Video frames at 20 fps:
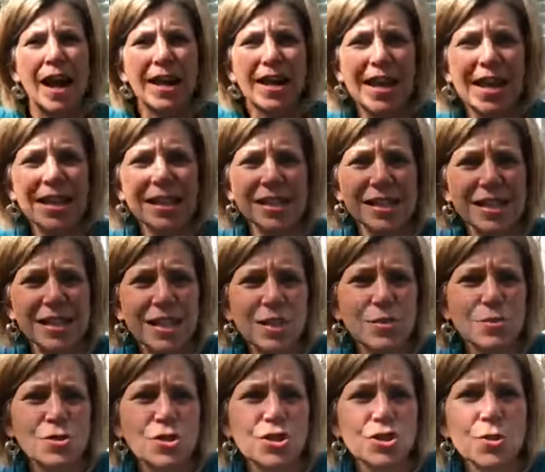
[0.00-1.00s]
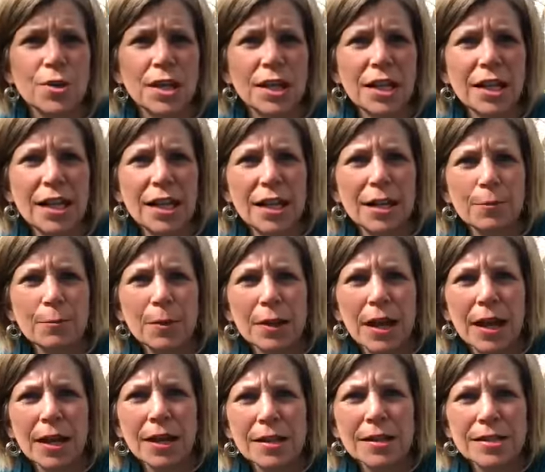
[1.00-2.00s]
I can't see who's joining in,
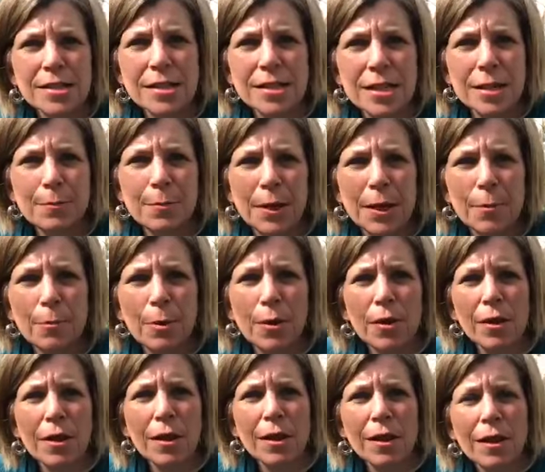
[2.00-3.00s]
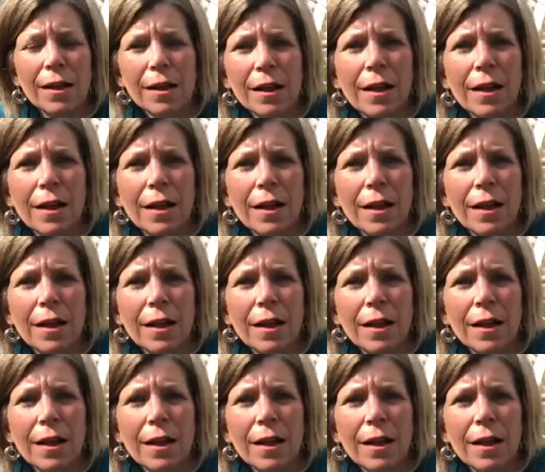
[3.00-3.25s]
but I can see people.